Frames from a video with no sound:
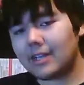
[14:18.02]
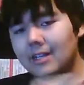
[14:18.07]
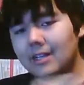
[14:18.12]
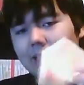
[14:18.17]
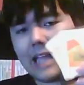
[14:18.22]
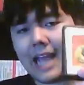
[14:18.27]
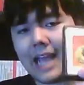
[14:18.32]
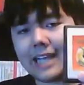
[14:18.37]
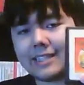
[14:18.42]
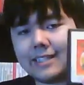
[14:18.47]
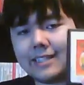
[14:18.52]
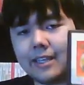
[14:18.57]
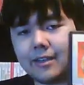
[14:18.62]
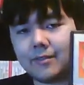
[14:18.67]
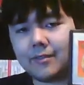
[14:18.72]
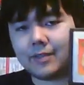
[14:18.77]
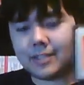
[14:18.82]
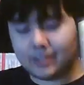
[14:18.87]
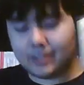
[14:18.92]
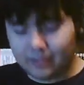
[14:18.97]

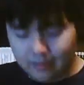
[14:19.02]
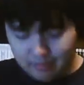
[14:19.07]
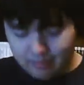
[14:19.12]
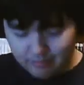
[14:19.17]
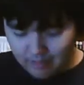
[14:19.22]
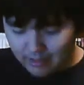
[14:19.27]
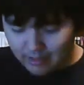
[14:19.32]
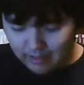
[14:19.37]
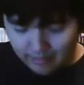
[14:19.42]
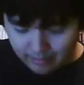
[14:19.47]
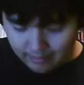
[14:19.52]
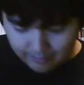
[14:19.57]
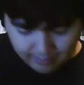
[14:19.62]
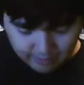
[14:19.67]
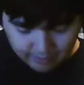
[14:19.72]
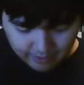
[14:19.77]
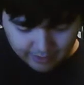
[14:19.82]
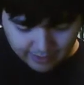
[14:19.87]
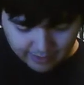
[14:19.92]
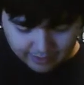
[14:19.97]
Galaxian, which is an
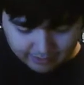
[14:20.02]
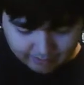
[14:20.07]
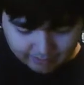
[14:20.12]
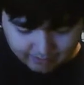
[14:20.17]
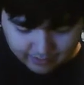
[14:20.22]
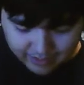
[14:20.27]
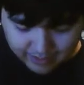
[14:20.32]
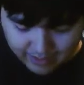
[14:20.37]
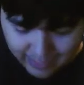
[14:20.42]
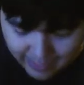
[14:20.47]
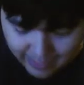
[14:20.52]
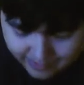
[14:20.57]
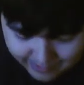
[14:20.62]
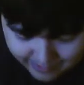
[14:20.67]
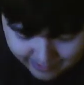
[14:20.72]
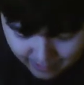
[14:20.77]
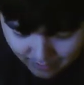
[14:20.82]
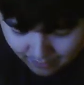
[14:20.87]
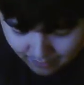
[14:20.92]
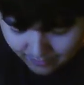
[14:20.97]
arcade classic,